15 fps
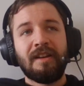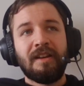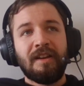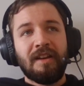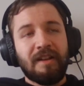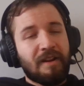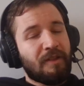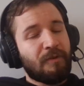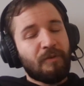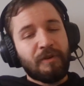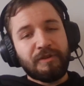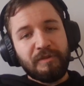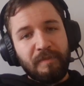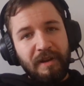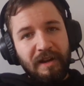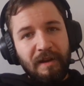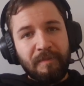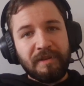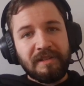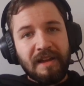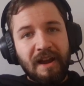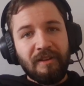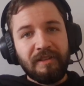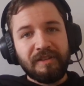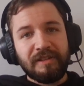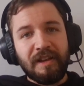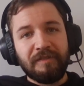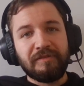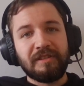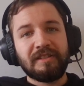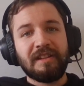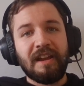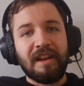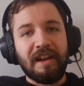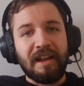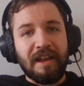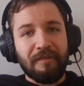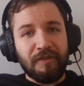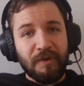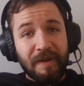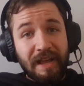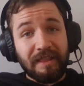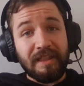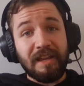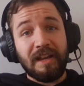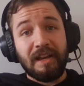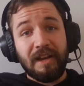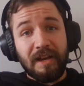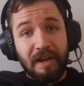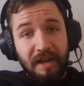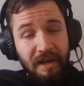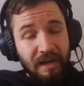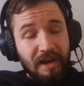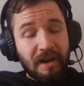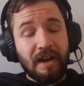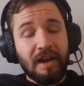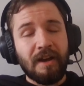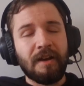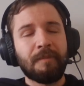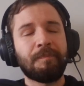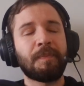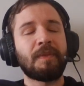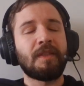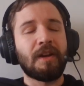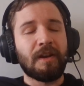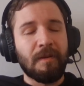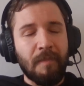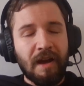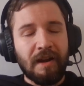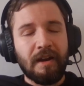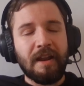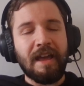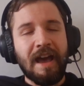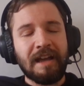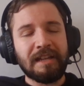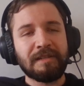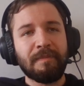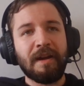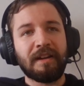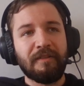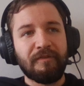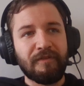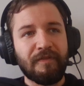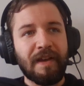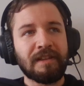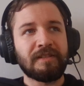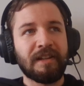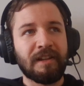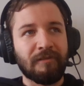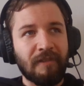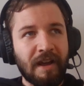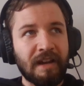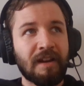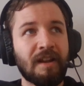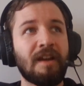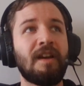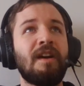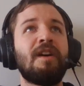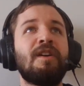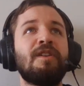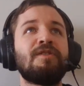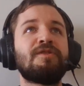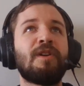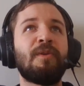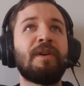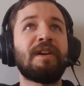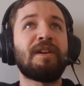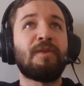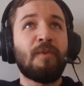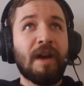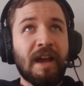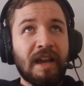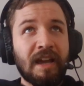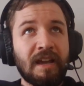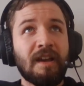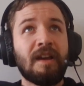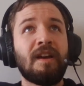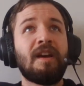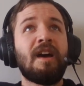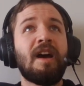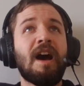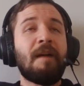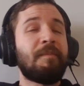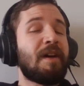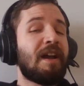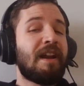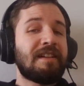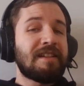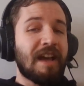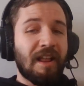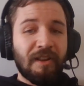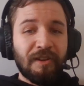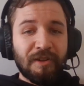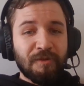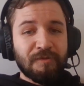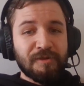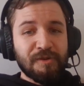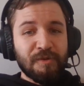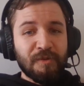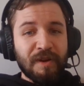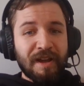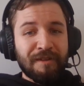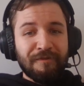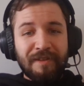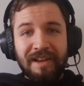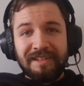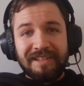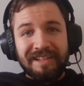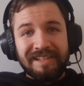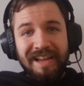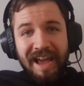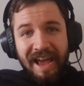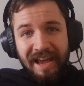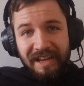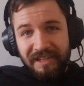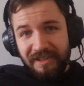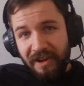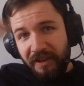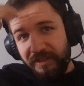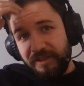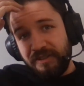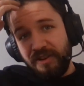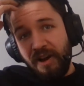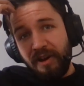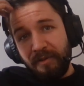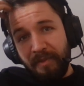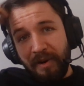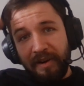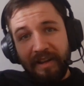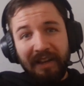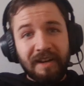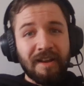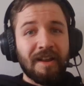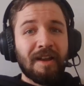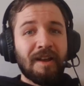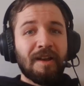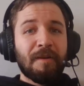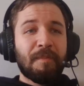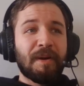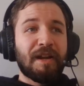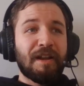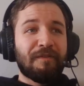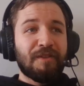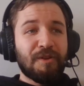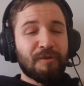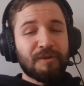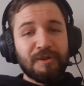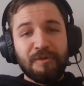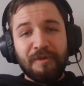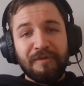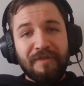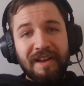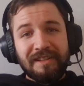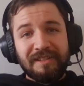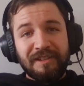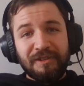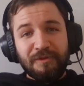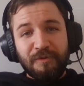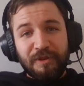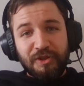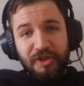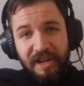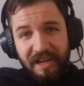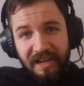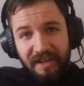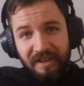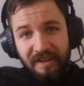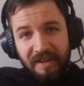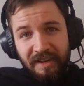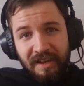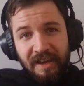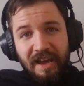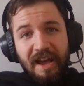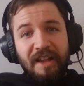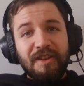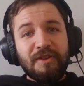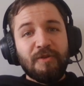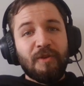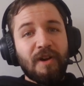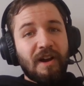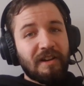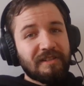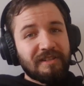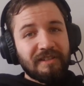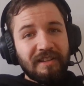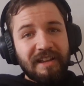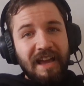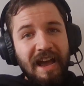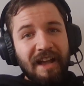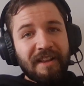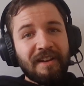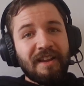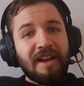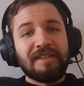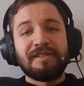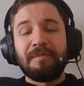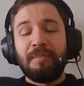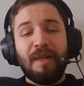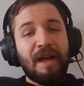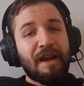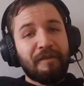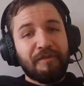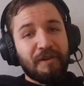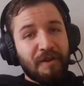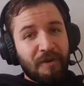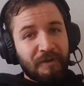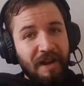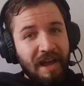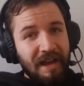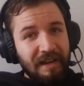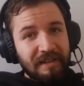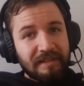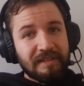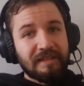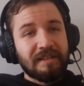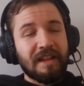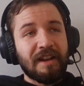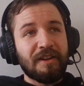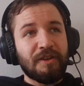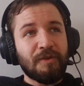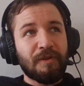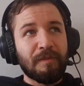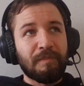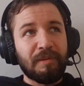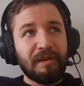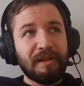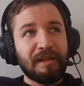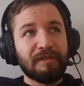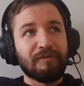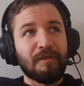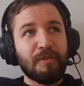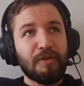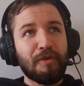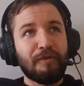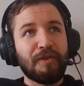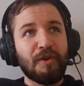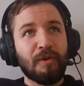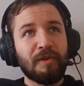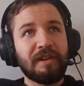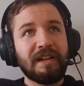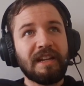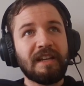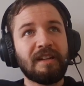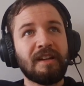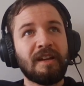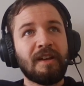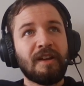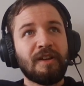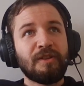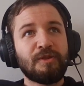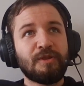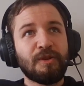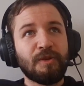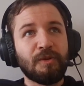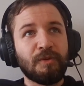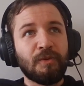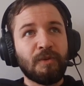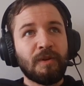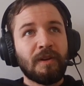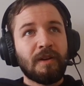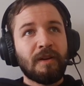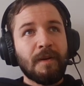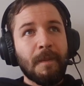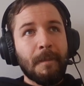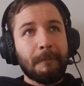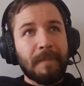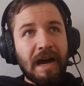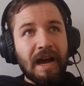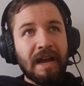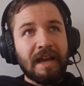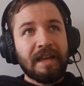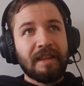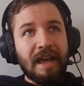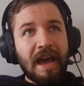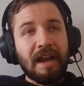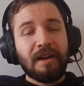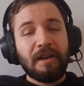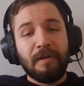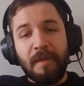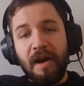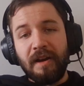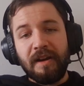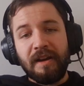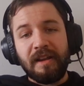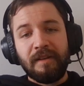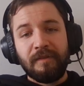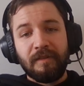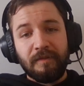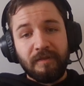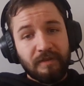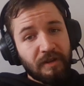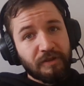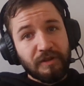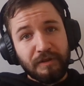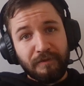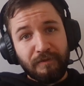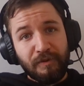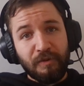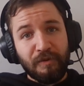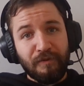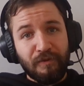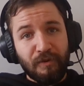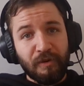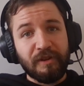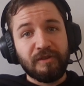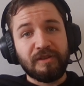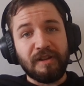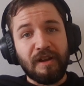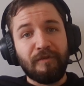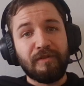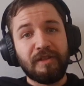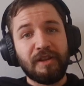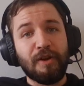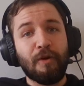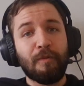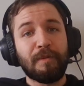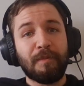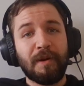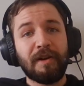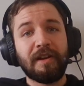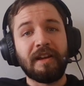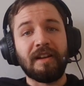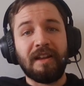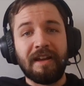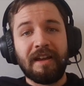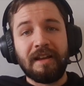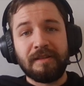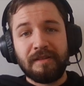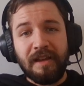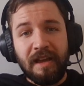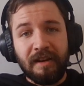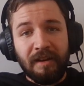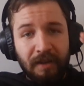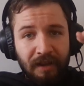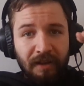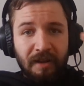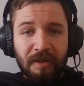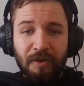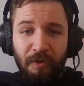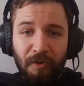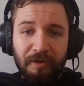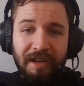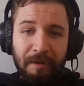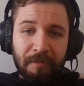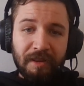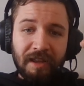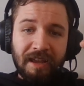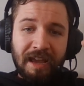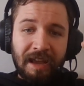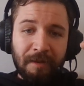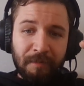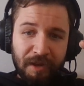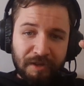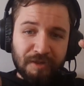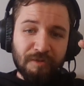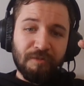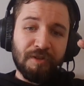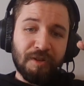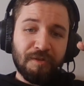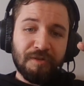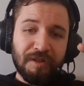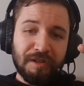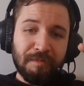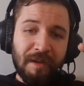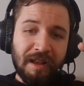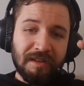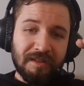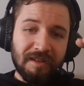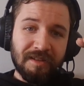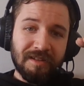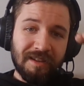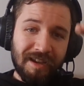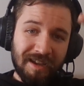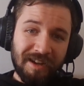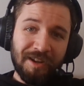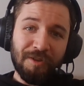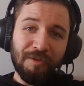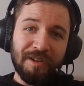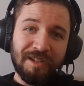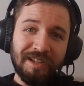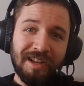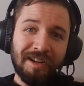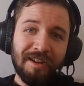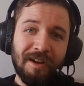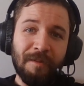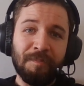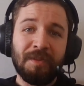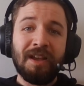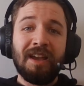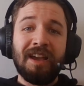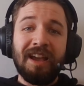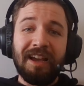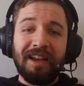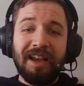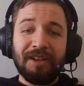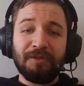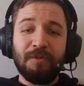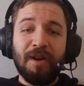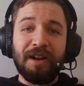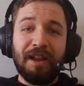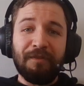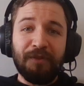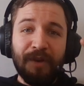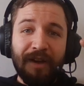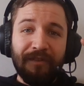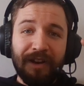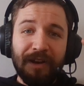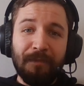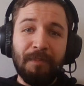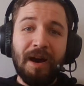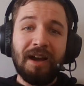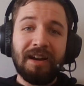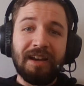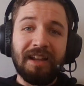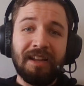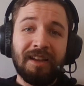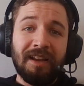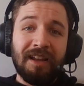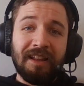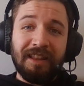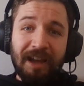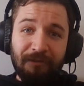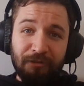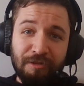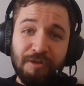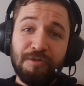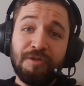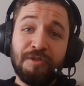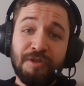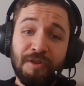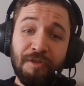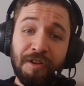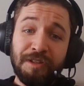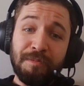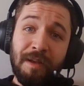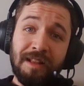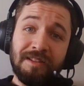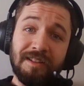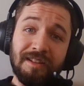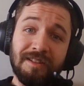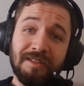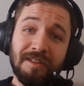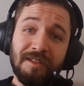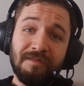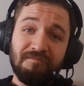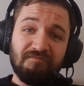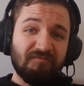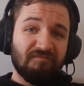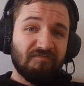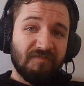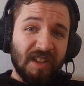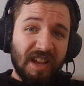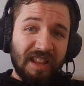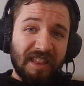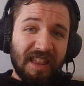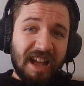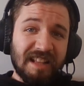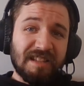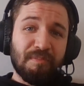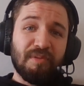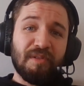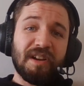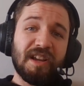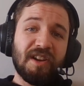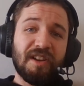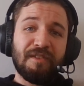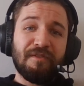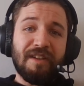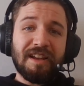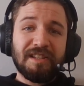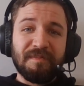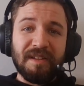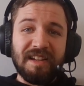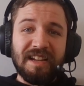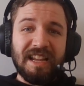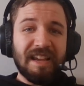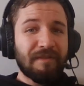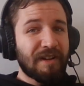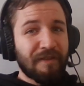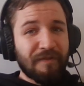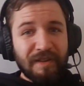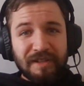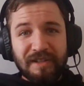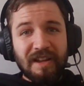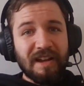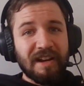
In other words, you become entirely self-sustaining if you get the commodity aspect of investing right. So in a way, I'm not telling you to invest into eggs on the stock market, but if you were to invest into a chicken and you constantly had a supply of your own eggs, then you completely remove your need to buy that commodity, such as food, for yourself in the open market. Like I said, the whole name of the game is to reduce expenses and increase income. And guess what? If you have a commodity that reduces your expenses, that's a pretty good investment. Even if it's not